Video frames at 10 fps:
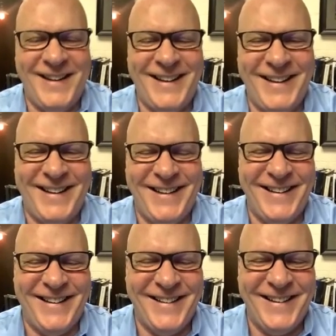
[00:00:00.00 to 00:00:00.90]

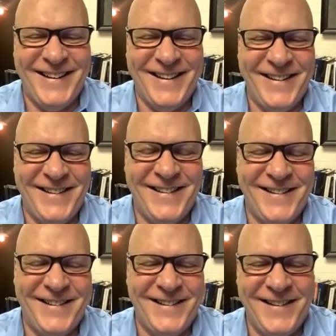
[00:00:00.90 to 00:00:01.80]

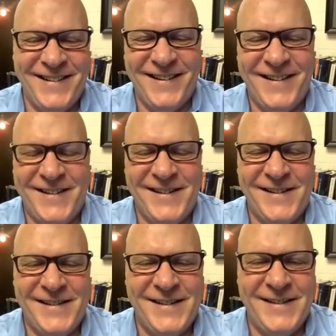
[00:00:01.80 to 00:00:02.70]

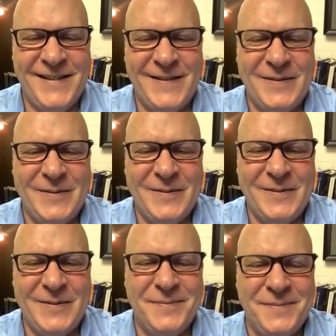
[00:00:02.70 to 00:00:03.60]

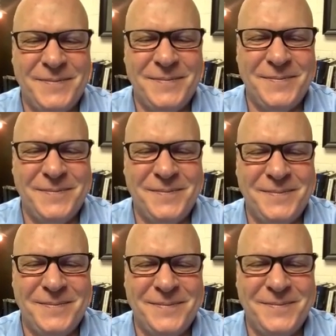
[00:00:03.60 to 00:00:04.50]

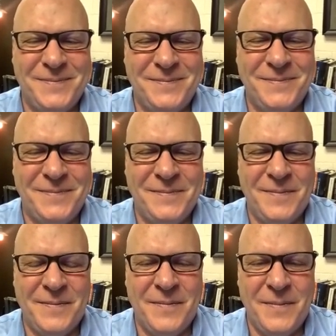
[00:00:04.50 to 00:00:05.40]

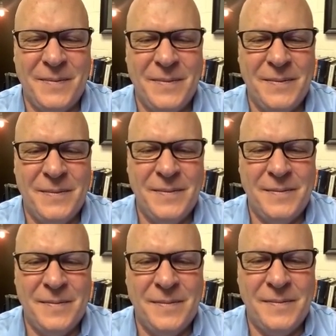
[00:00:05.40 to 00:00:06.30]

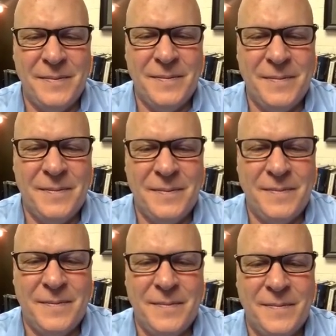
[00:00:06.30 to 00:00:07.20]

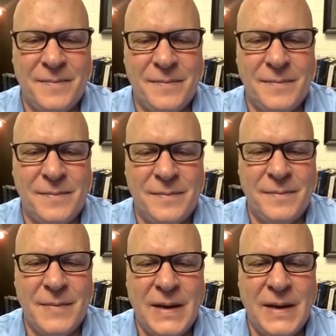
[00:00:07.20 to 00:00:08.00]
No words are spoken by the person on screen.